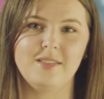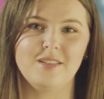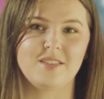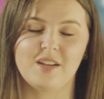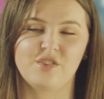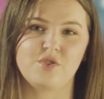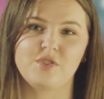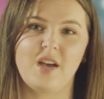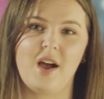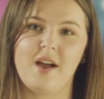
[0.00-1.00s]
in this
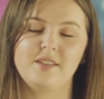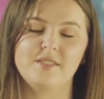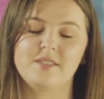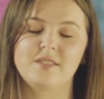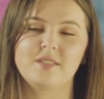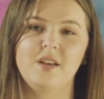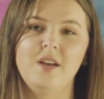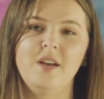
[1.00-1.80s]
exercise.